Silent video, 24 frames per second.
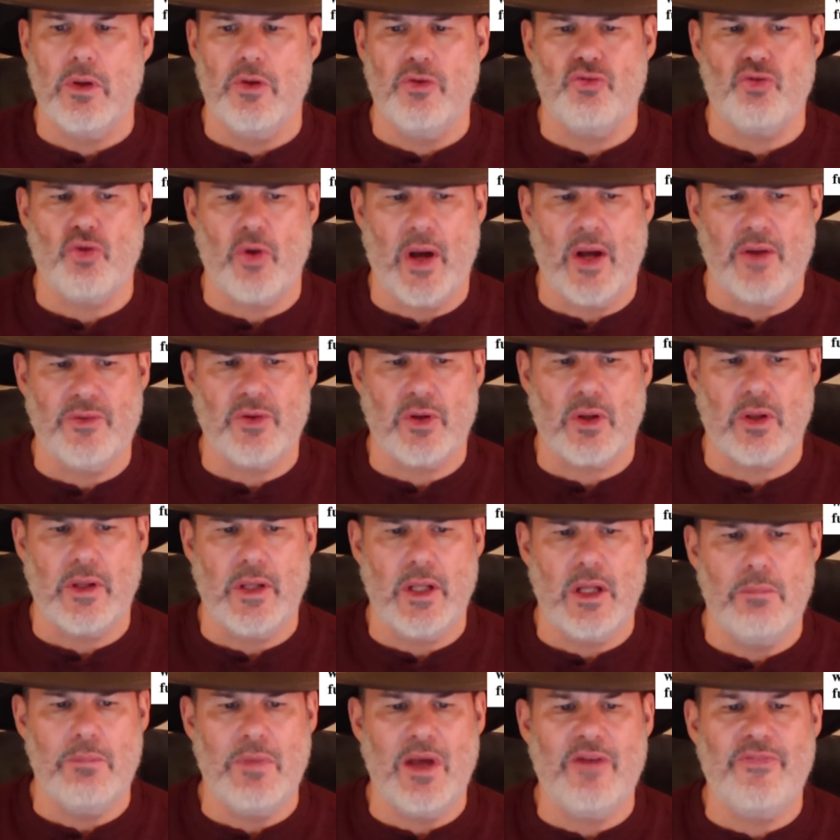
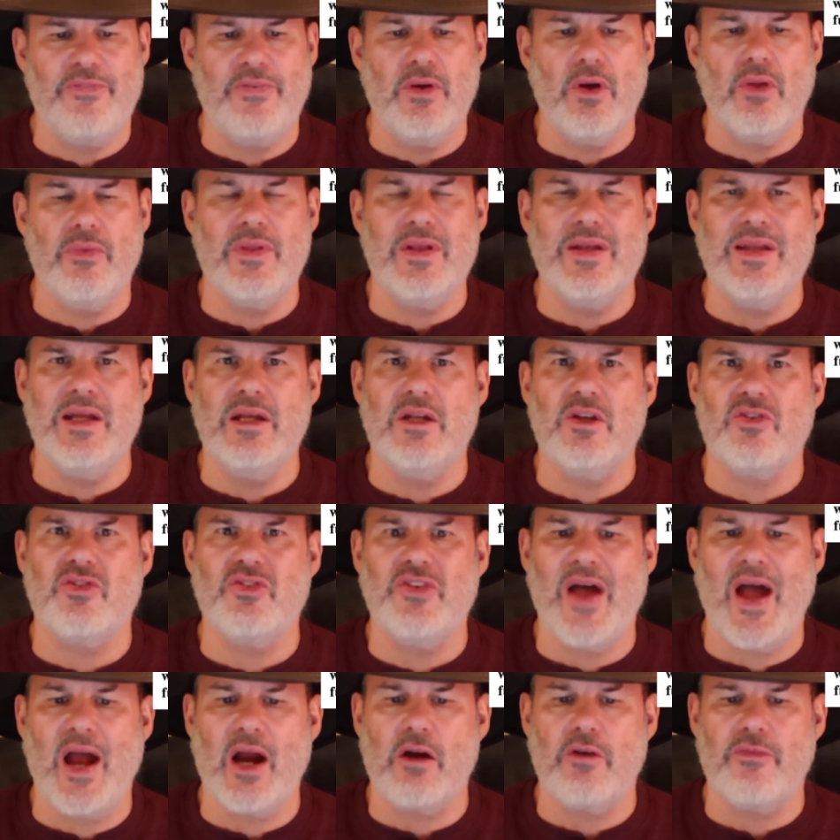tragically, may feel the need to
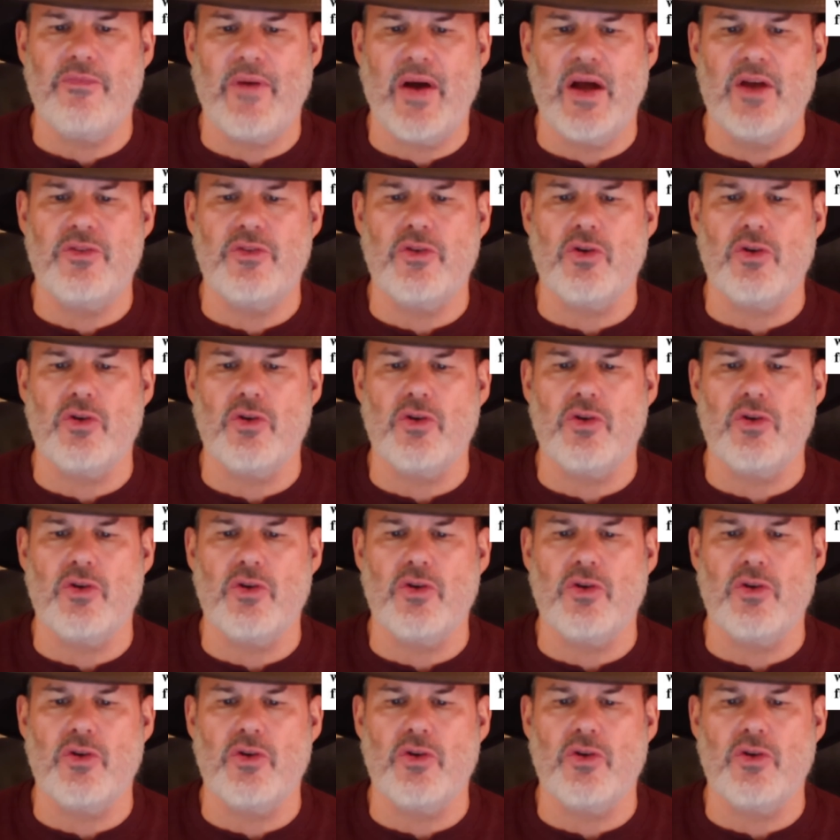sacrifice